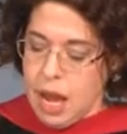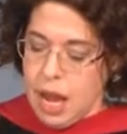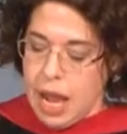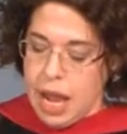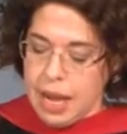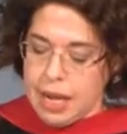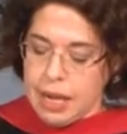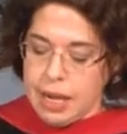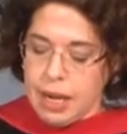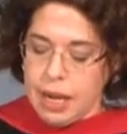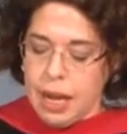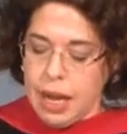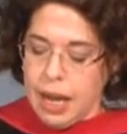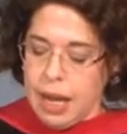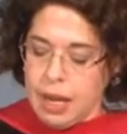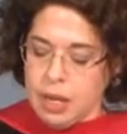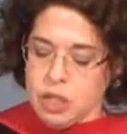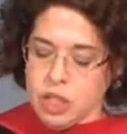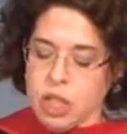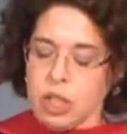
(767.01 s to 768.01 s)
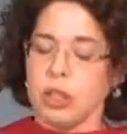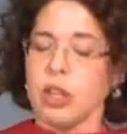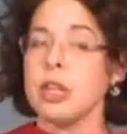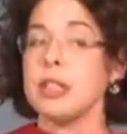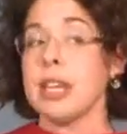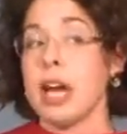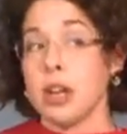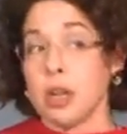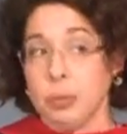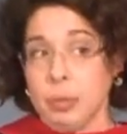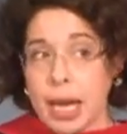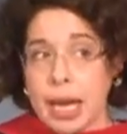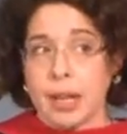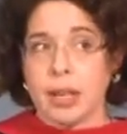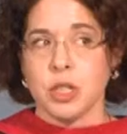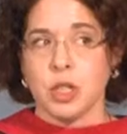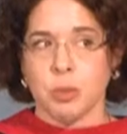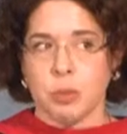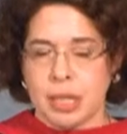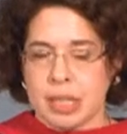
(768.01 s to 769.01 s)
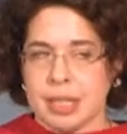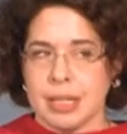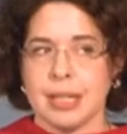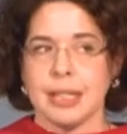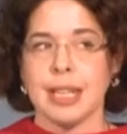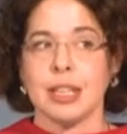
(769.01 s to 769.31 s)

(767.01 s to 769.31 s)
And she learns how to manage a business,